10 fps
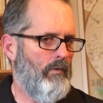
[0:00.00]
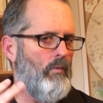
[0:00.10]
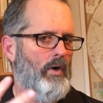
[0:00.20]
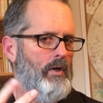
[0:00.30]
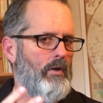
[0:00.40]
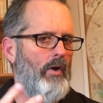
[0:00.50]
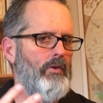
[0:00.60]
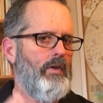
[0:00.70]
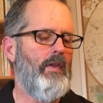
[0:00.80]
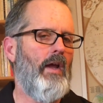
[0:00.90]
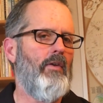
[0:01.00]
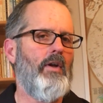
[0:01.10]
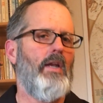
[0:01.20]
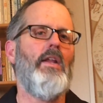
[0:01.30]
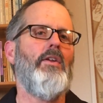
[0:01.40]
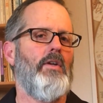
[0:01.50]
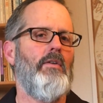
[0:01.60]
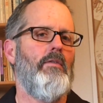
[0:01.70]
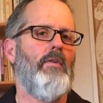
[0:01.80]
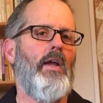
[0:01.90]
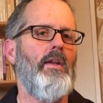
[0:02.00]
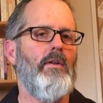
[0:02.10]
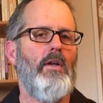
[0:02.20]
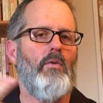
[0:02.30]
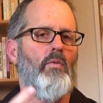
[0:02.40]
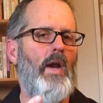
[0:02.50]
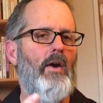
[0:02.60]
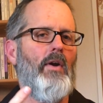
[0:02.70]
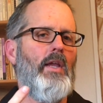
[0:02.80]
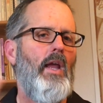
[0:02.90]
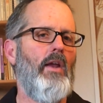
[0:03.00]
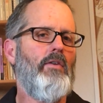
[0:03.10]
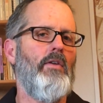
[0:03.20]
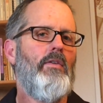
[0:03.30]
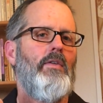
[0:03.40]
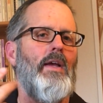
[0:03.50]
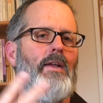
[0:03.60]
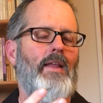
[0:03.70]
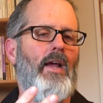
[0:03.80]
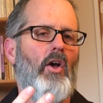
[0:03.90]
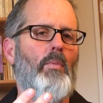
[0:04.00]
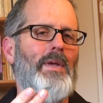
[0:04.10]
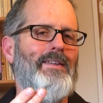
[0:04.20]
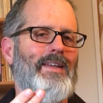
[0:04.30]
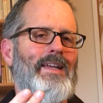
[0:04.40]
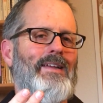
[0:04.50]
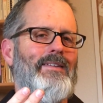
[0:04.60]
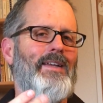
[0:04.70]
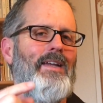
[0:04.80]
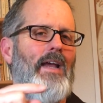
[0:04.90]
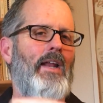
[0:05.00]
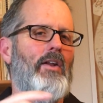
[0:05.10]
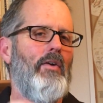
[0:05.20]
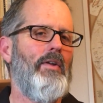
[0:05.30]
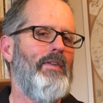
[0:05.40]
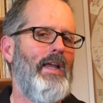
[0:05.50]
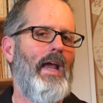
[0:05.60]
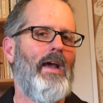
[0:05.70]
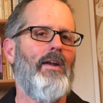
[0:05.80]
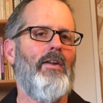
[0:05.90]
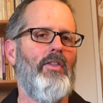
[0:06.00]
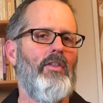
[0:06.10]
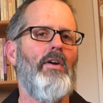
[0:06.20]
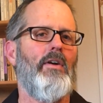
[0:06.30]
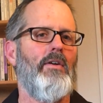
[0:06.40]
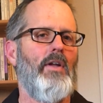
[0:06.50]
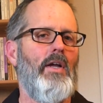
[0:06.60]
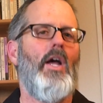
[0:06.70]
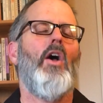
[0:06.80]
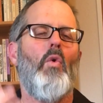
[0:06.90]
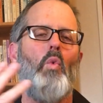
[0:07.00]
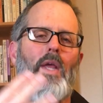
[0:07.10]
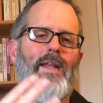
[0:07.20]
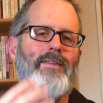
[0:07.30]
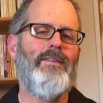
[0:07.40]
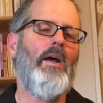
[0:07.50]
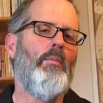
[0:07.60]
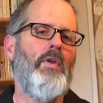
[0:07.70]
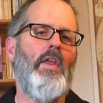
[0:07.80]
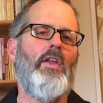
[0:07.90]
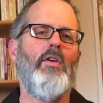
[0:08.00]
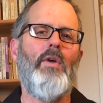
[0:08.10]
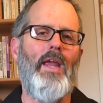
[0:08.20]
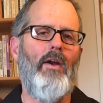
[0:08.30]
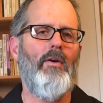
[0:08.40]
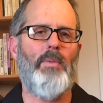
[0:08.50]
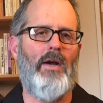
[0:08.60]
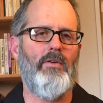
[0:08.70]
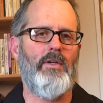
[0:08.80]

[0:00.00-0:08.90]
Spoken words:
we're close to the other condition, right? Rare occasions, the help is easy, and notice he added a third, when it's someone that you care about.